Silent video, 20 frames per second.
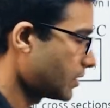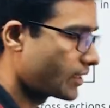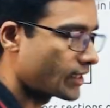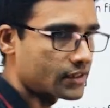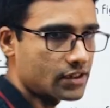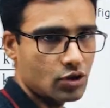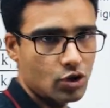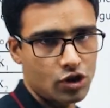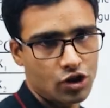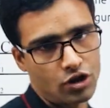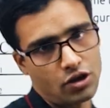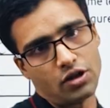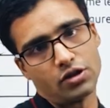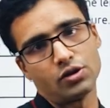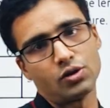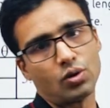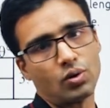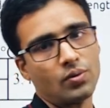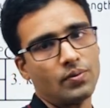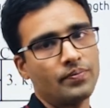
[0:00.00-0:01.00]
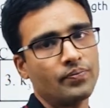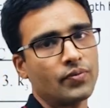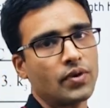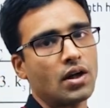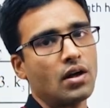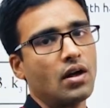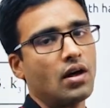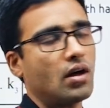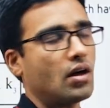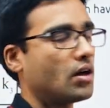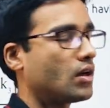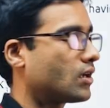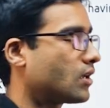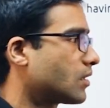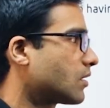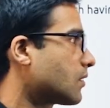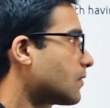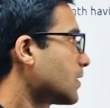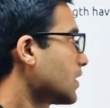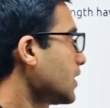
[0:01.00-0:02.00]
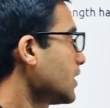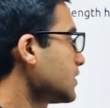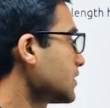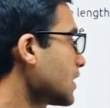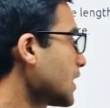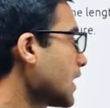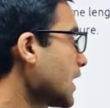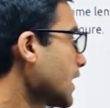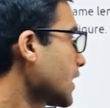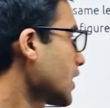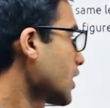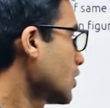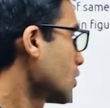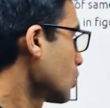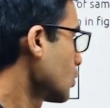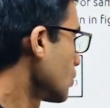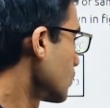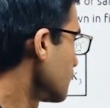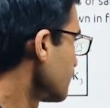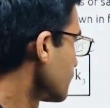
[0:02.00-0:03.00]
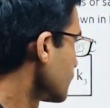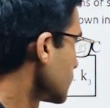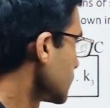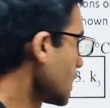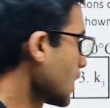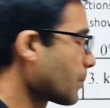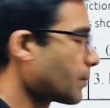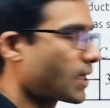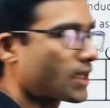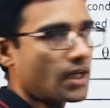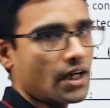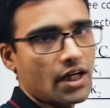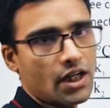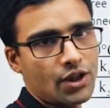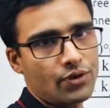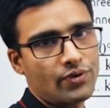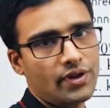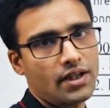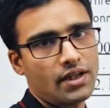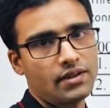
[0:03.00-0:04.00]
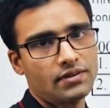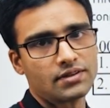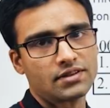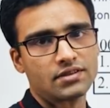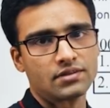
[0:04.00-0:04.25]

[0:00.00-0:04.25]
Next question also it is related to thermal conductivity